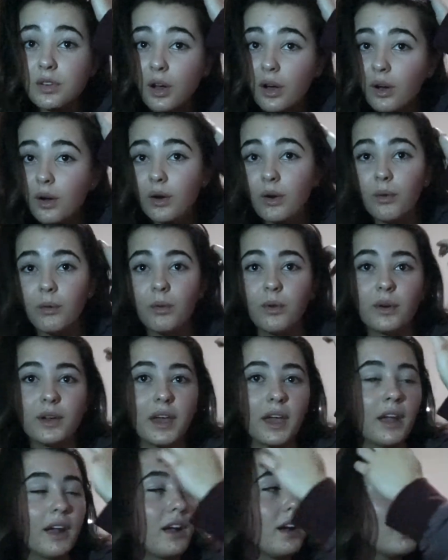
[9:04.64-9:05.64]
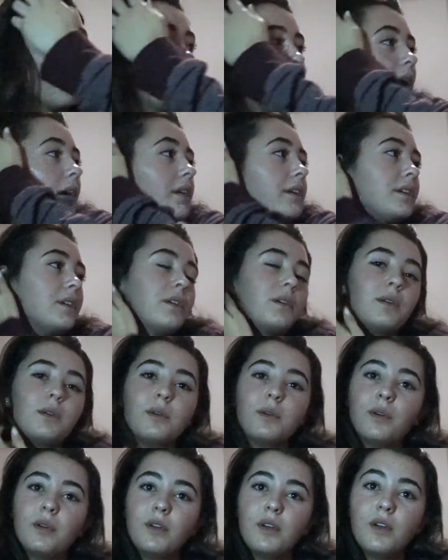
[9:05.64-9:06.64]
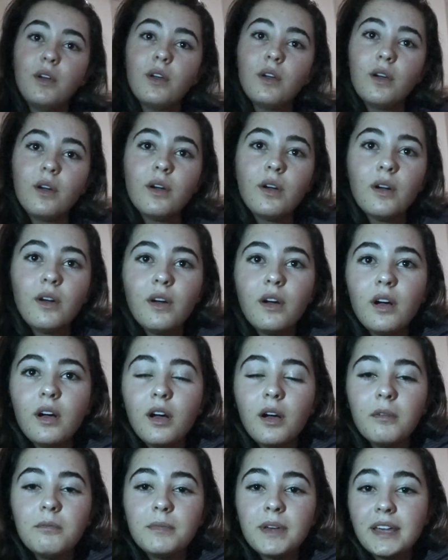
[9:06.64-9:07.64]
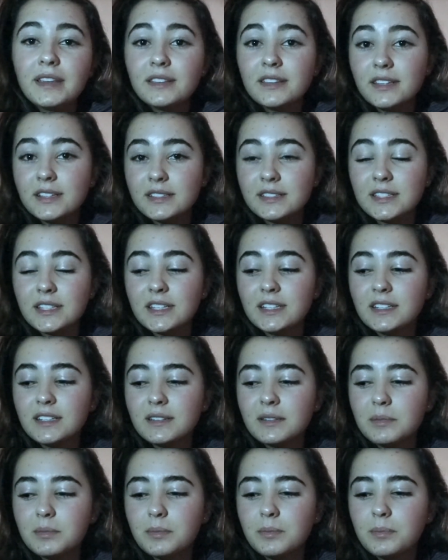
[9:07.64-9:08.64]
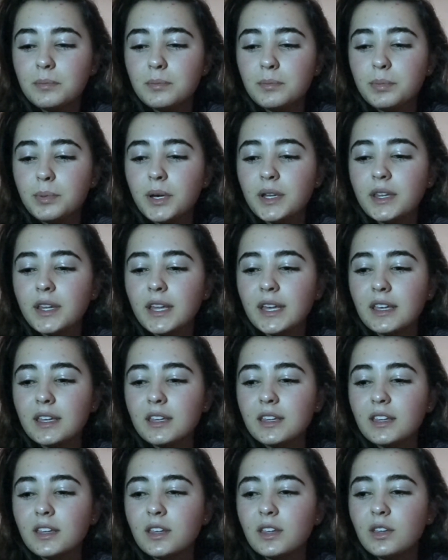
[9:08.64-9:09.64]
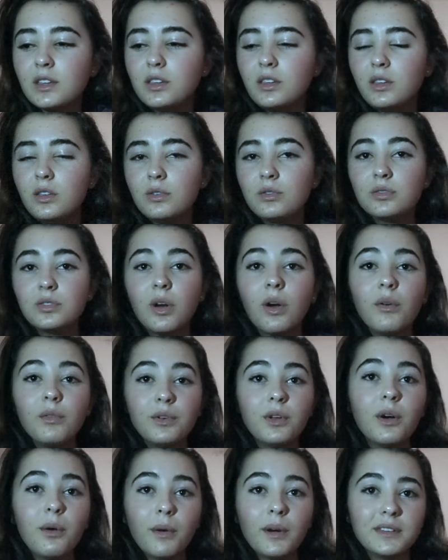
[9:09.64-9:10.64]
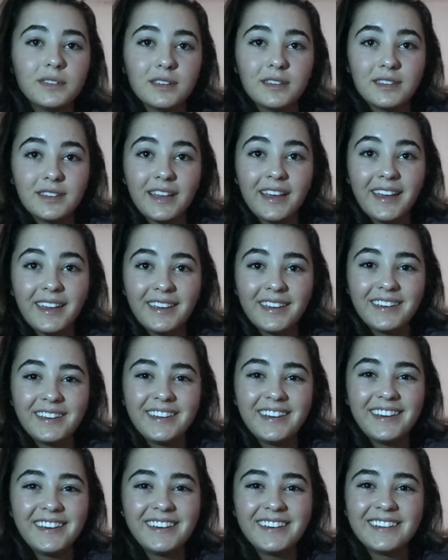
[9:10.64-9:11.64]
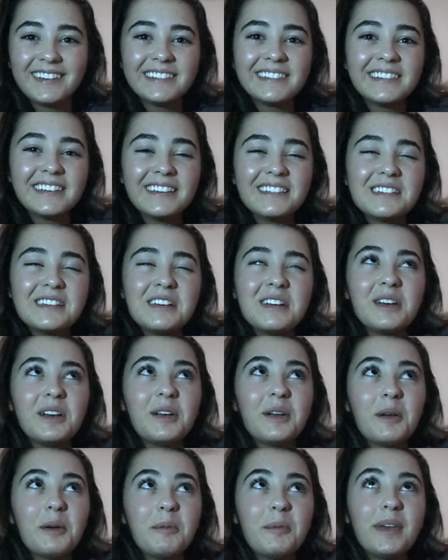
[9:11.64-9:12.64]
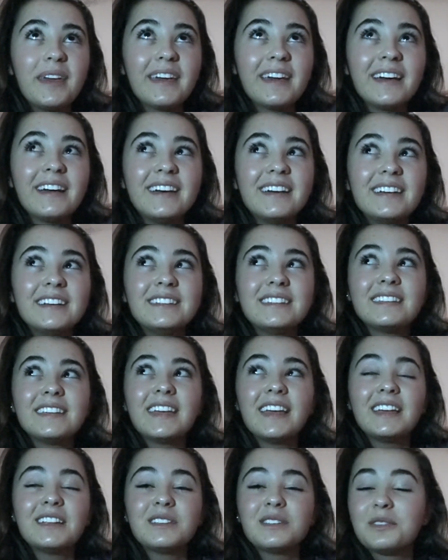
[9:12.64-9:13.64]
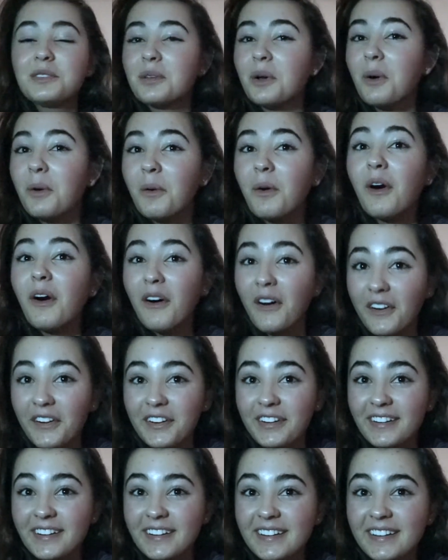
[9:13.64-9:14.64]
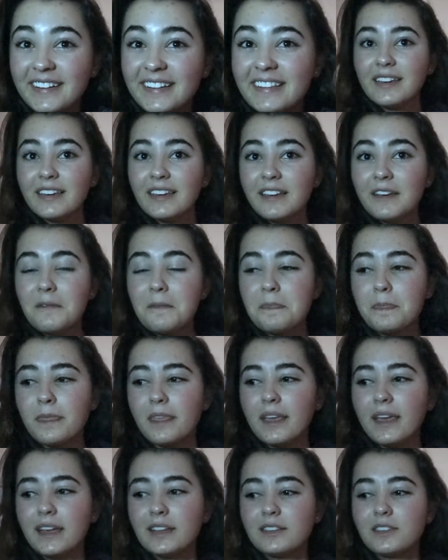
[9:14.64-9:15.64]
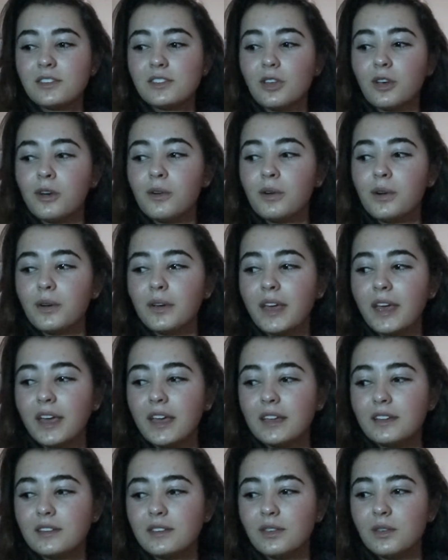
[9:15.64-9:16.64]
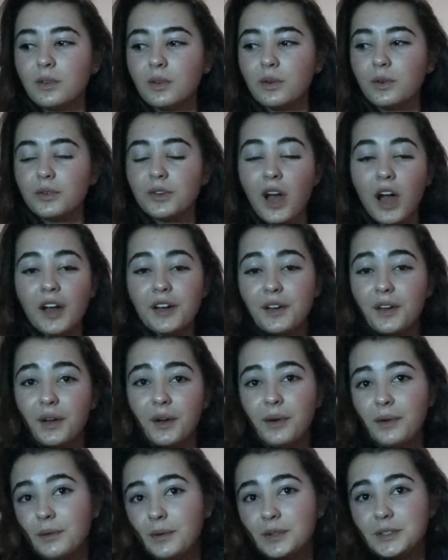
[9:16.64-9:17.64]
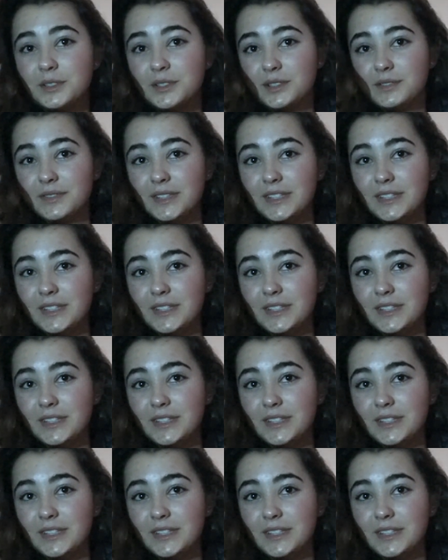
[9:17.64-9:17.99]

know will care about you and listen, but like you don't know what to say because it's so hard. It's so okay to not know what you're